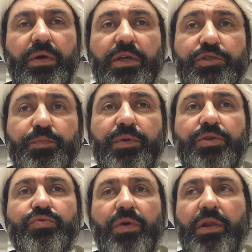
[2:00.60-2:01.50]
a uh,
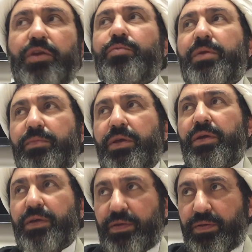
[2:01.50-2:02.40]
spiritual human being.
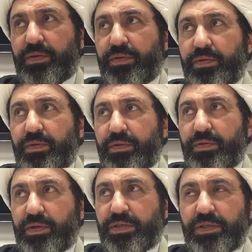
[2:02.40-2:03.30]

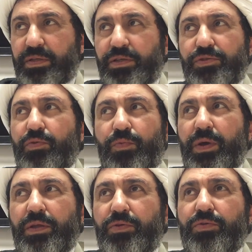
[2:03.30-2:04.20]
It's, there is no
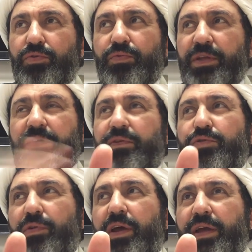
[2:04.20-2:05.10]
way to do whatever
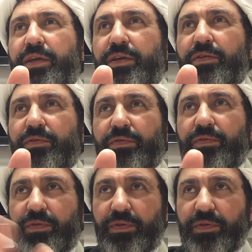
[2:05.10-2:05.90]
you like, you know.